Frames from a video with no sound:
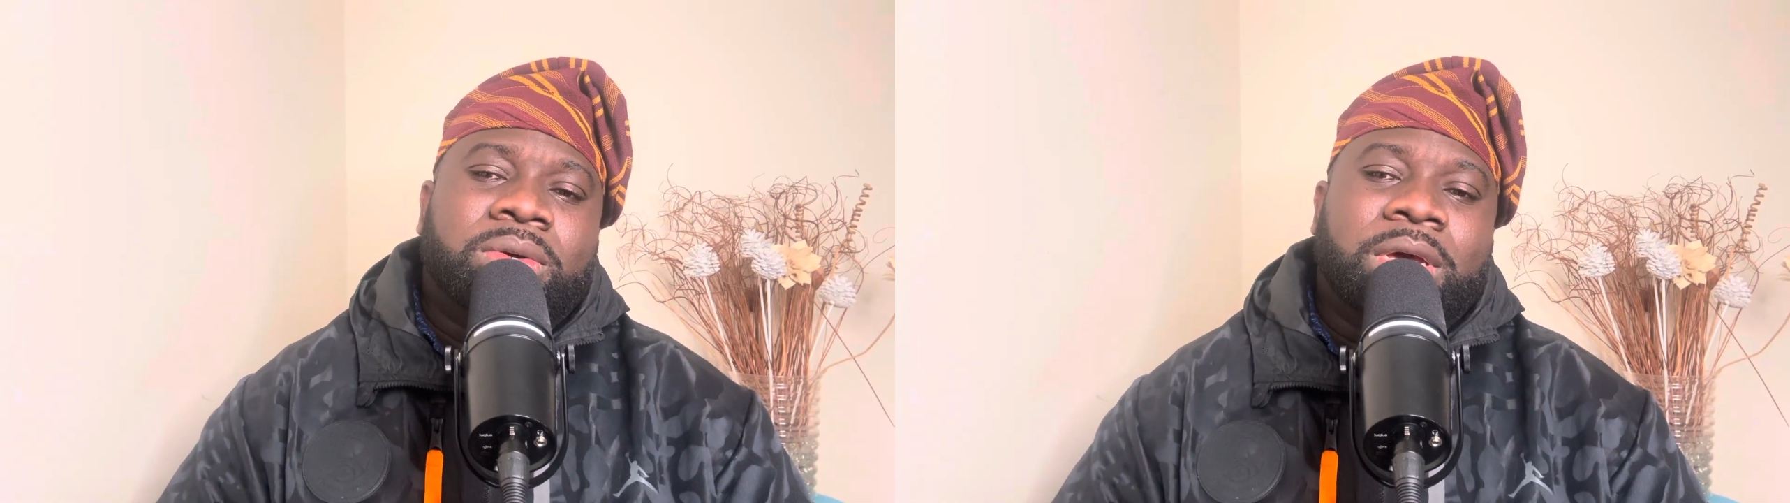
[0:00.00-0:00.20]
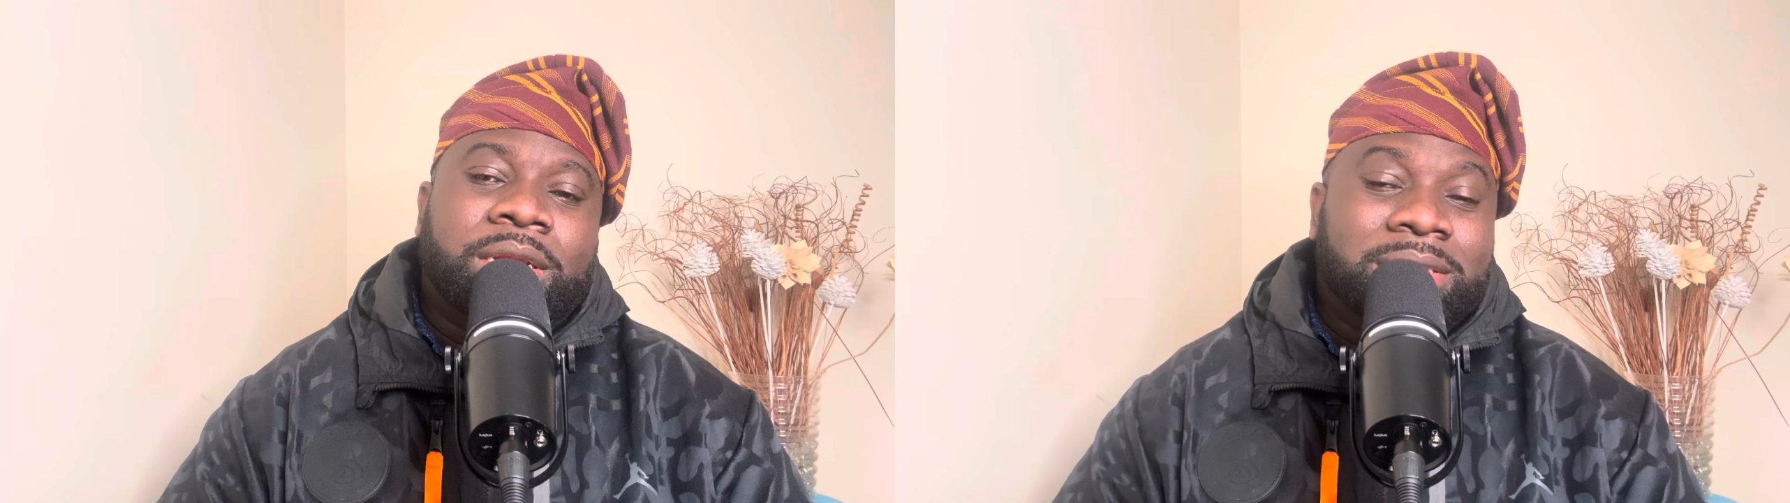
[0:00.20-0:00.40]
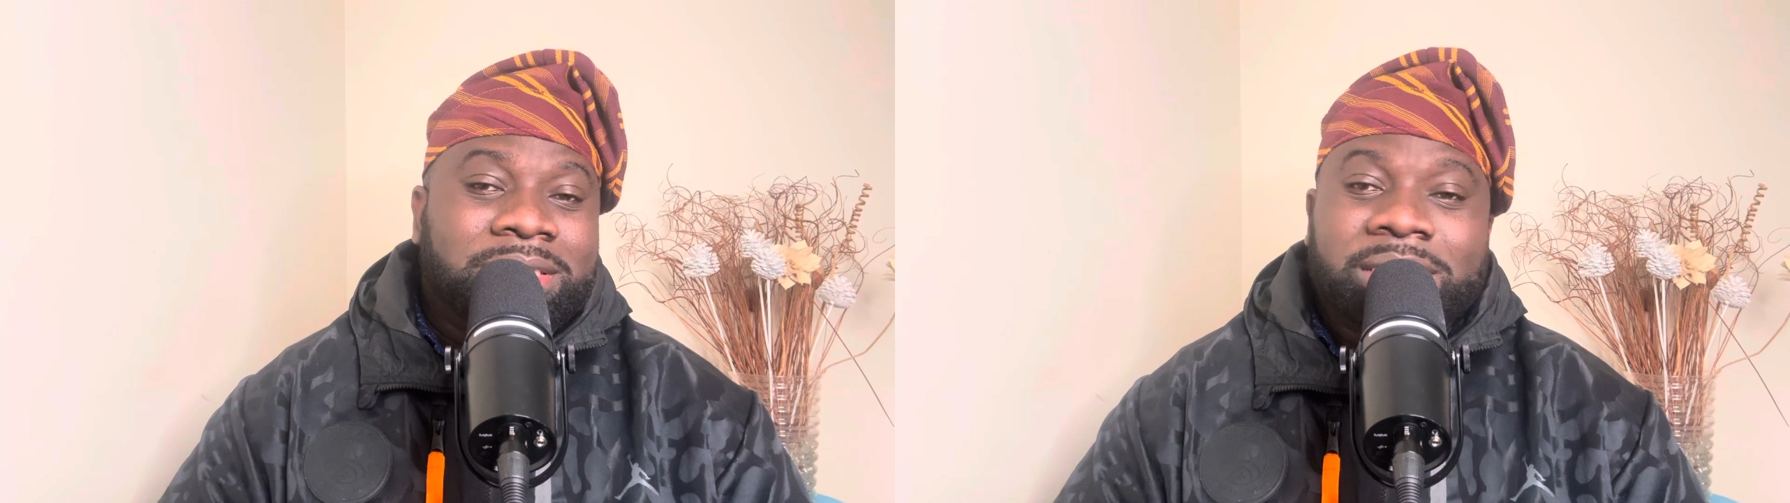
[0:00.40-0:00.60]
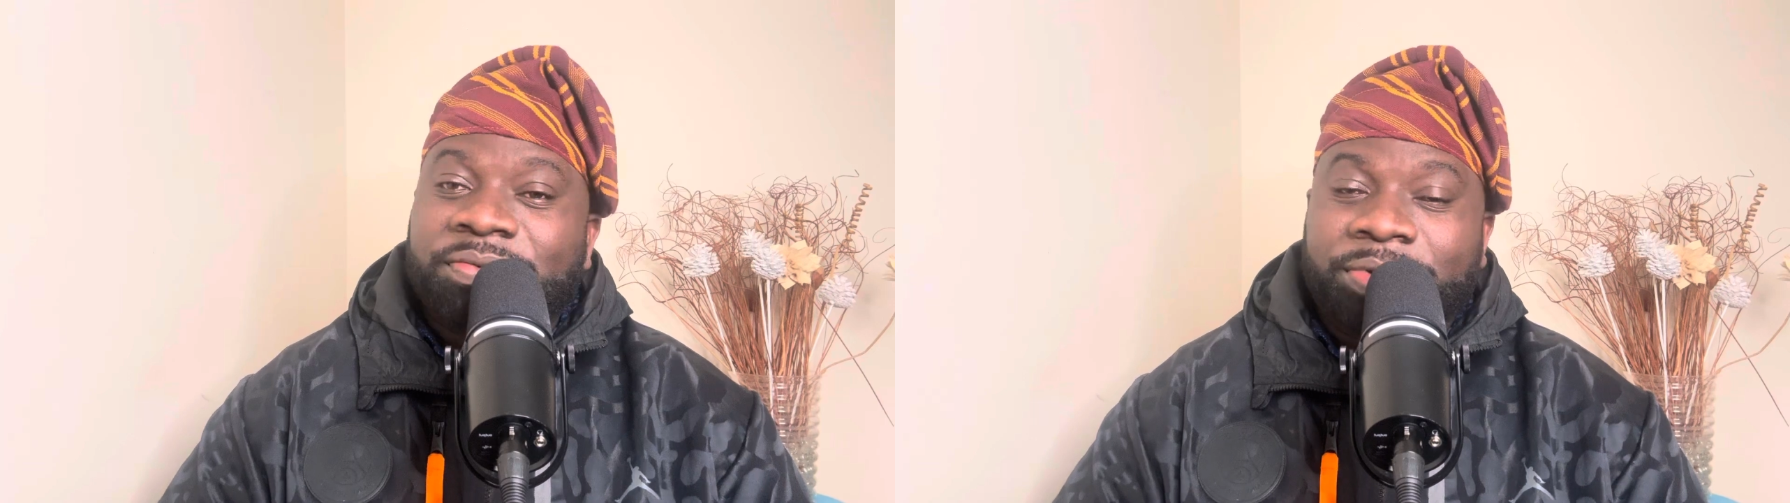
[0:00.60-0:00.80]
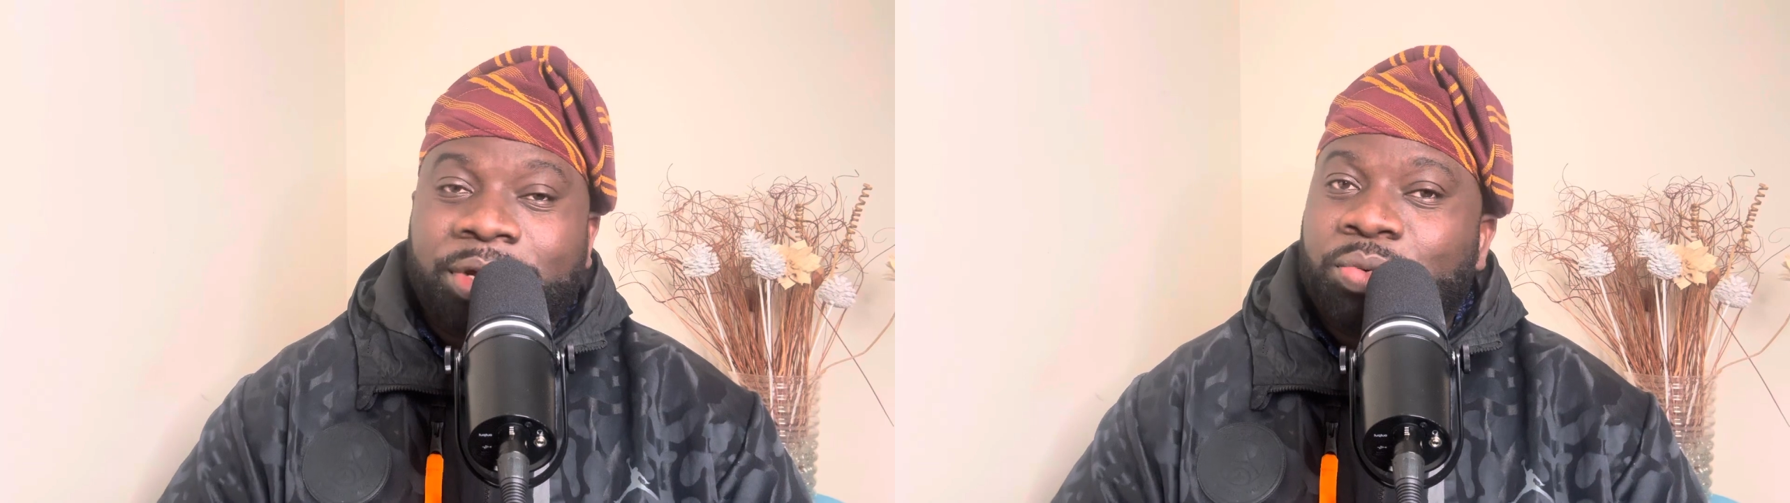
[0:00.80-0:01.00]
had a
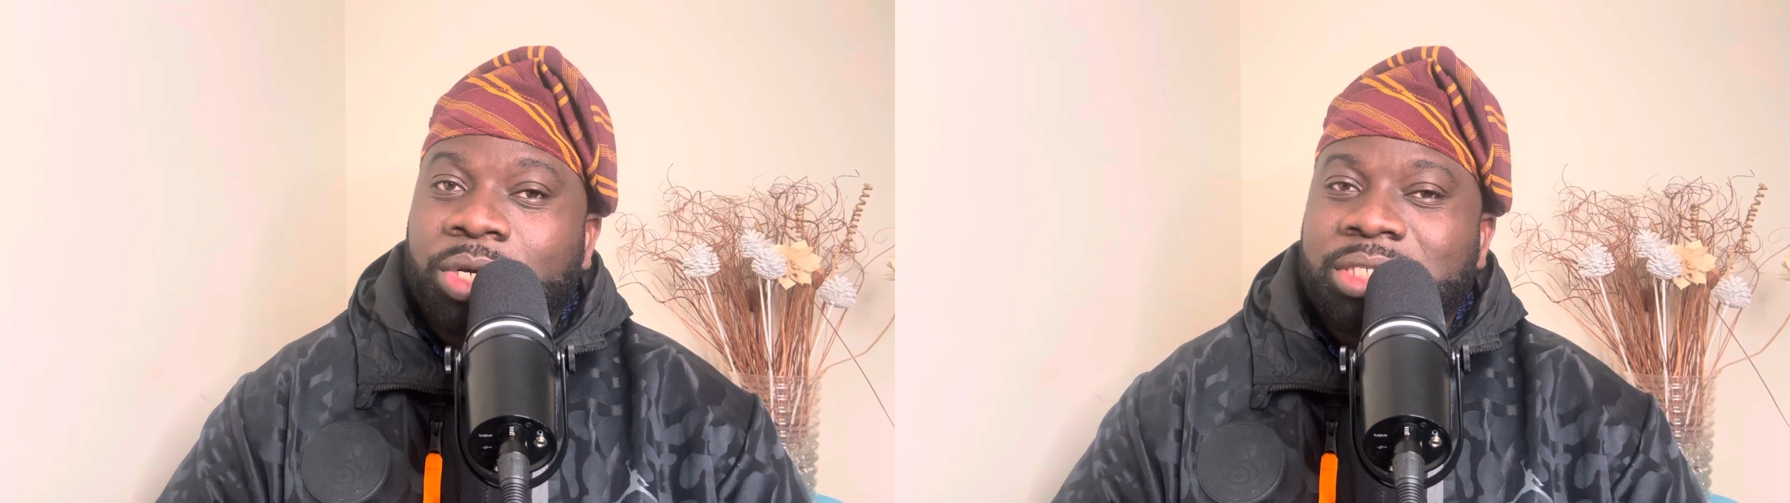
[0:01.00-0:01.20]
very quick